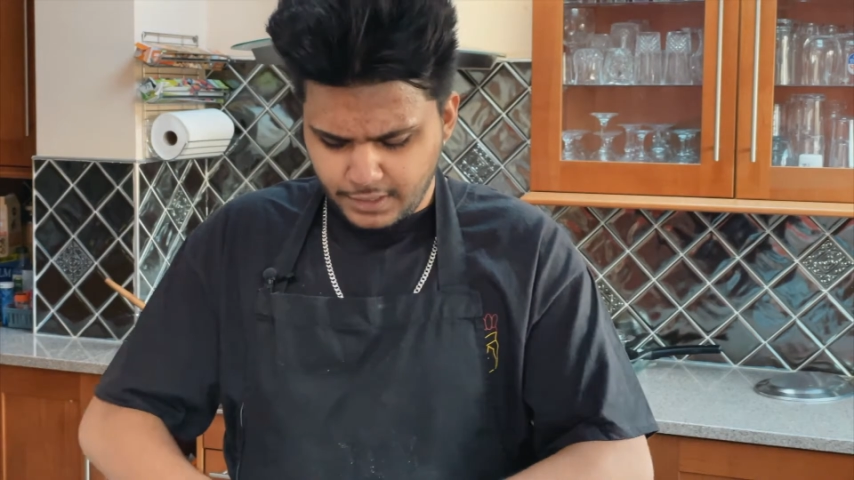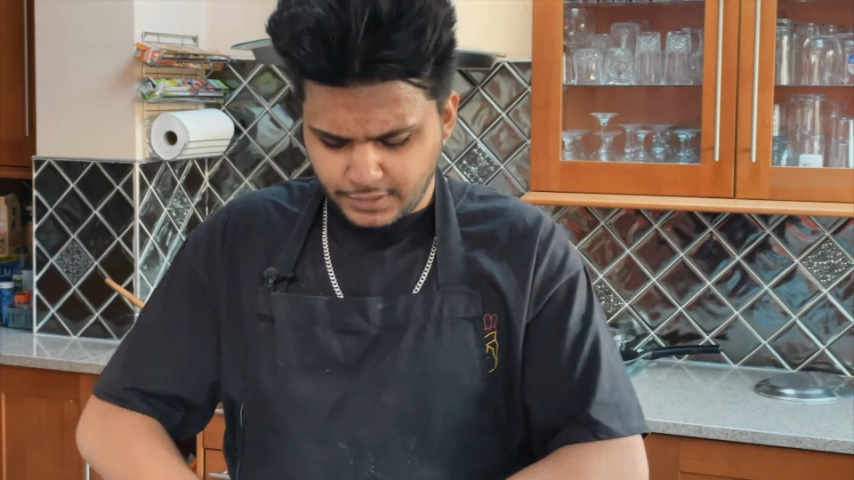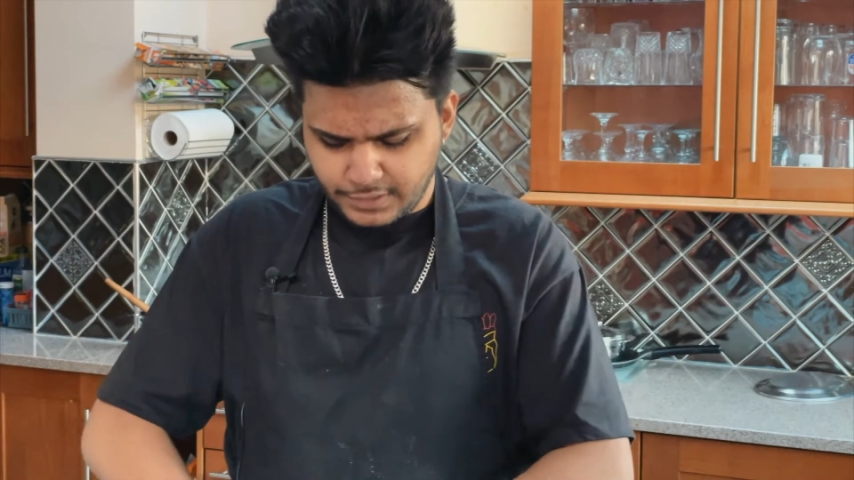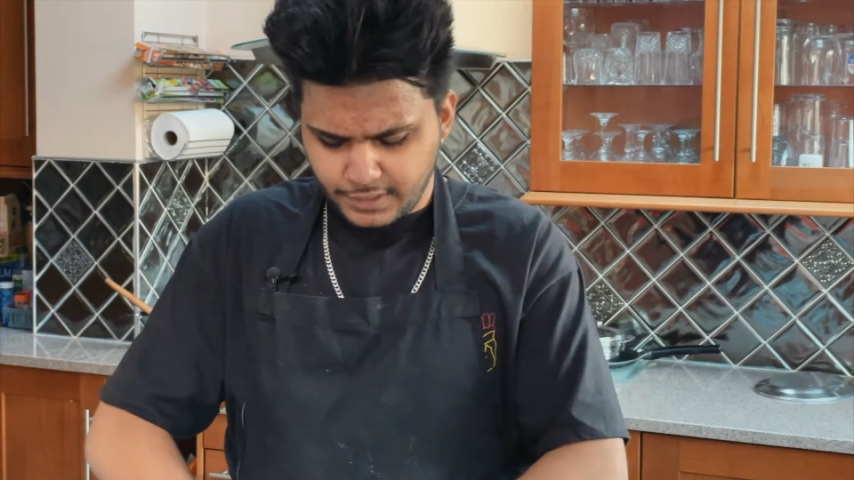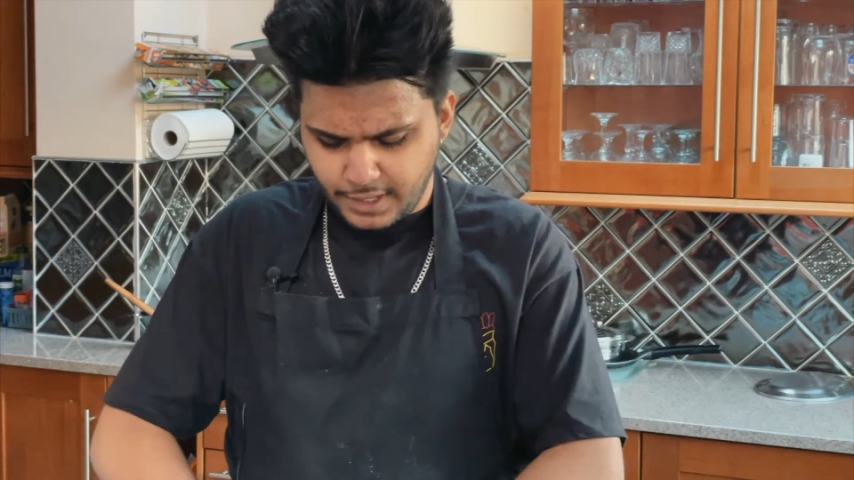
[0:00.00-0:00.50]

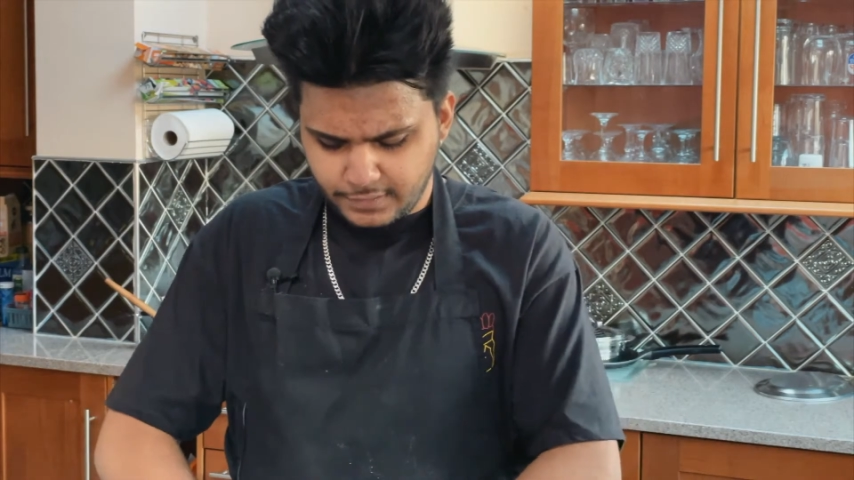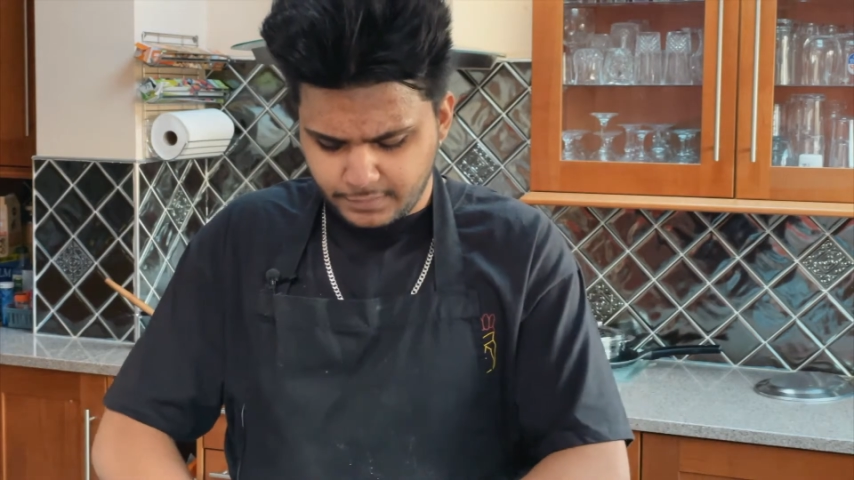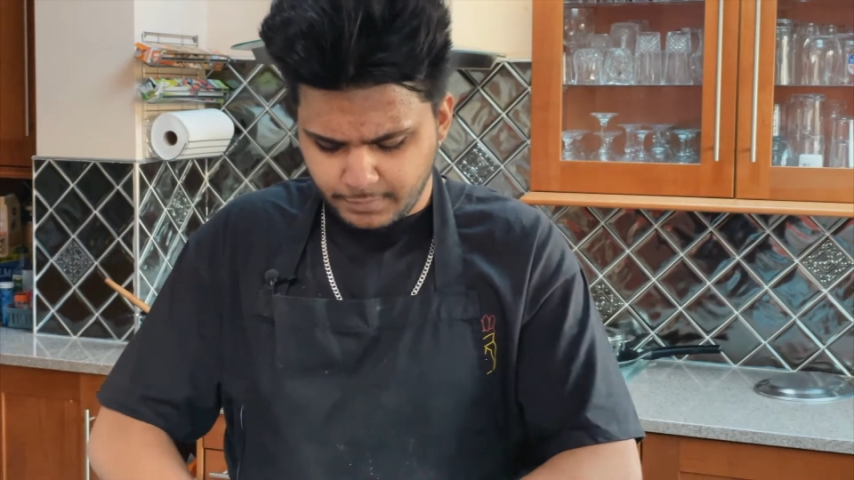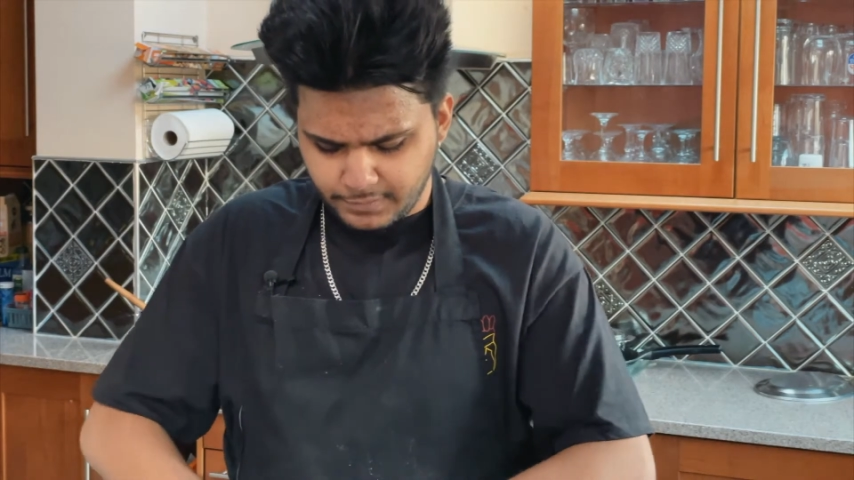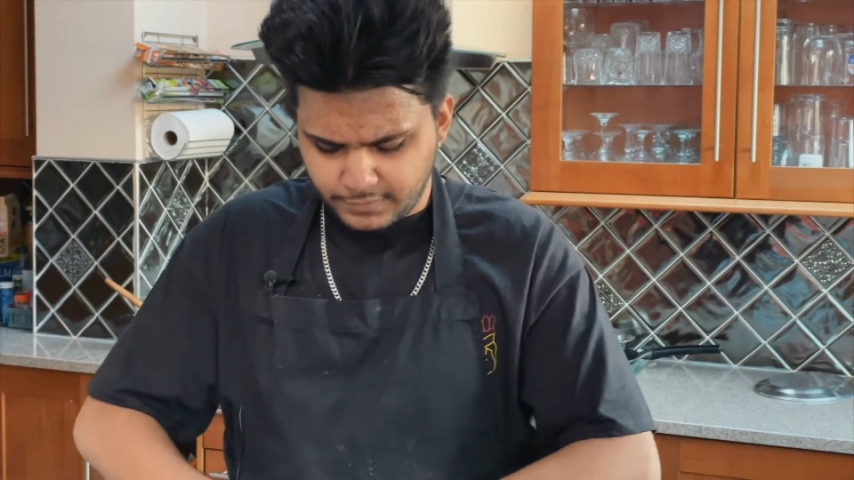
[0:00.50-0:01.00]
just to get
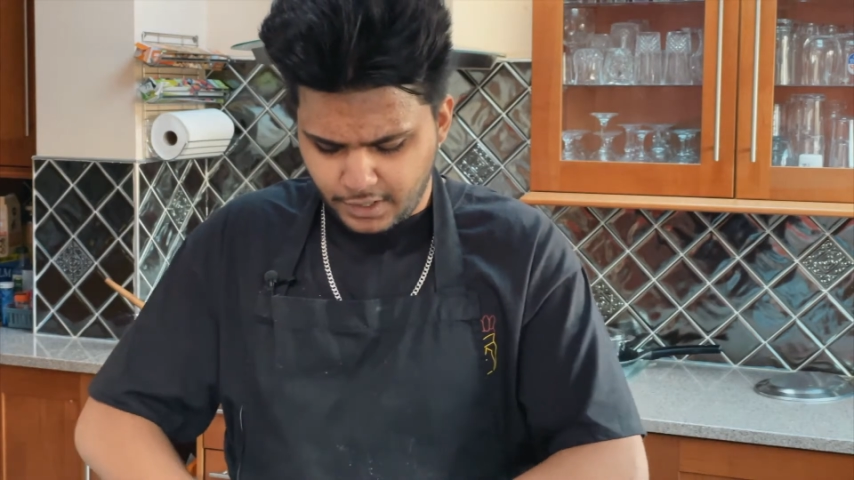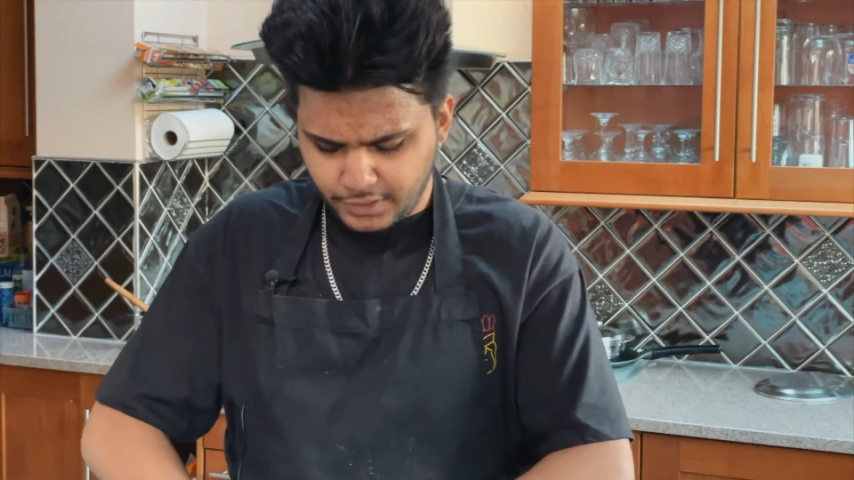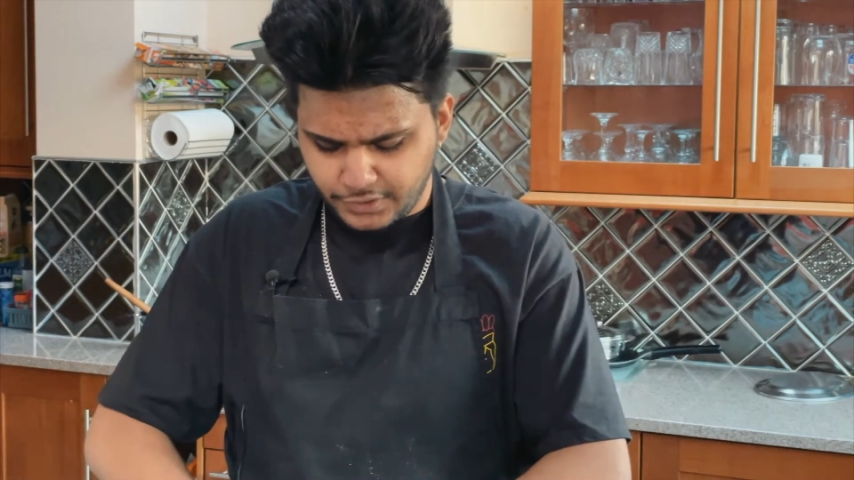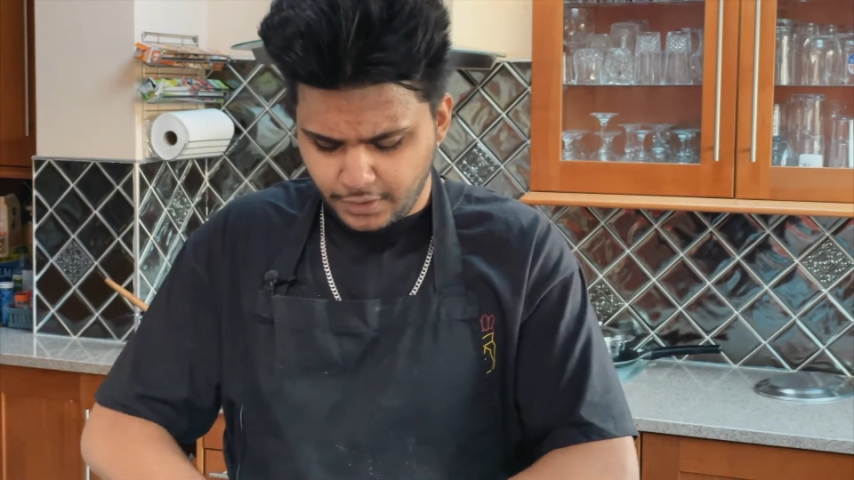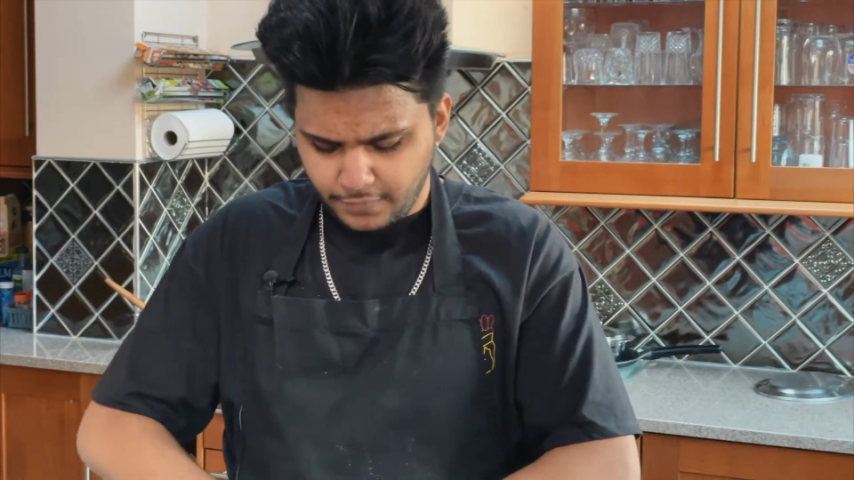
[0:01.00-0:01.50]
some of the
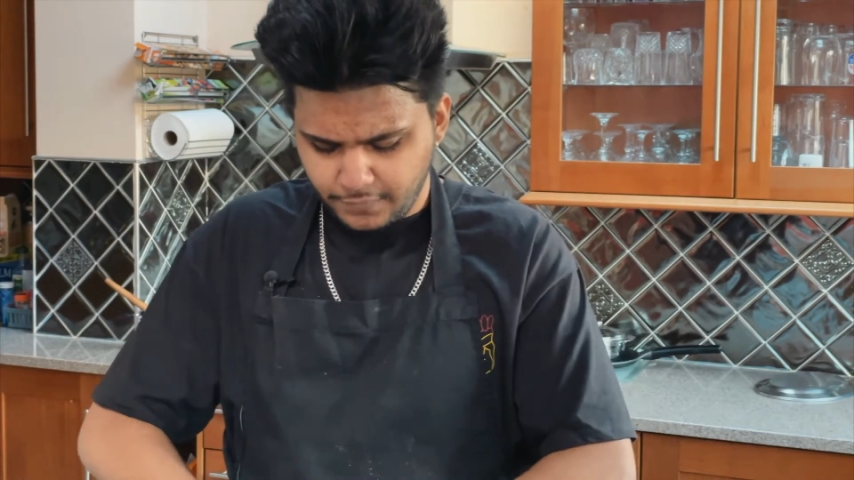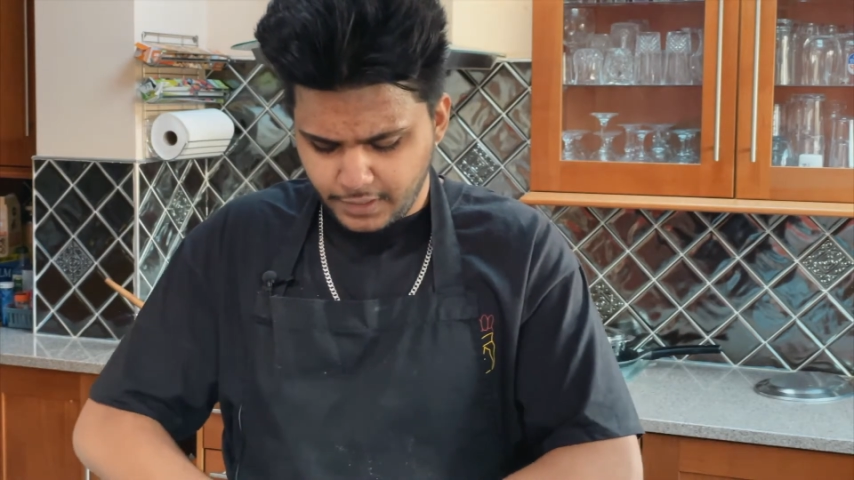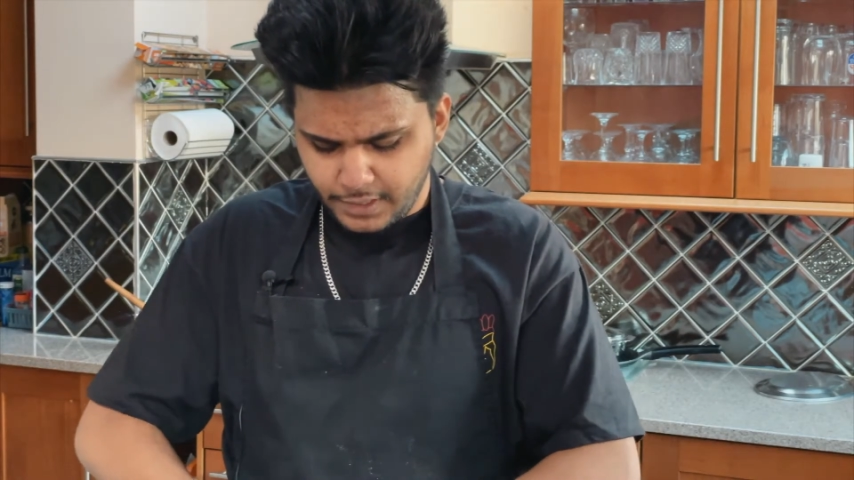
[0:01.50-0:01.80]
starch off.